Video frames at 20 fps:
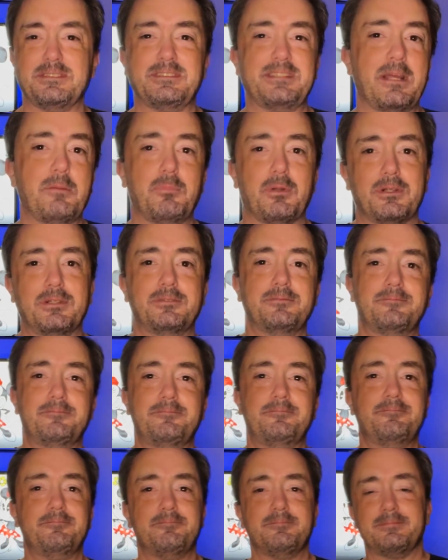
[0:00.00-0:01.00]
sampler.
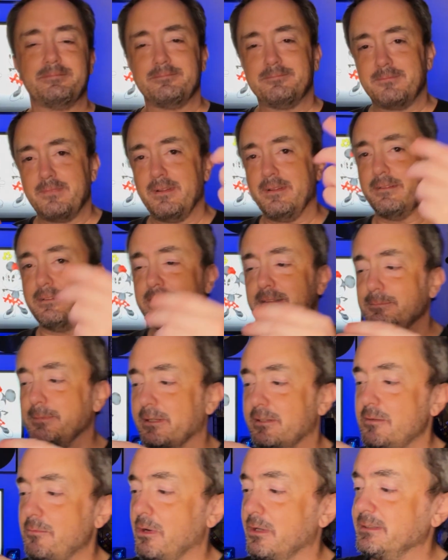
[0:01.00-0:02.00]
Let's
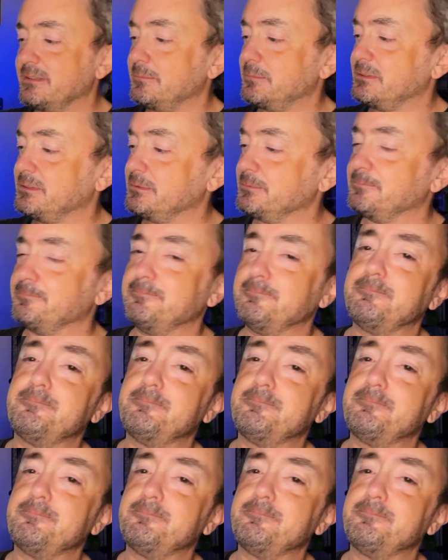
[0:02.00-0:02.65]
pick tomorrow's episode.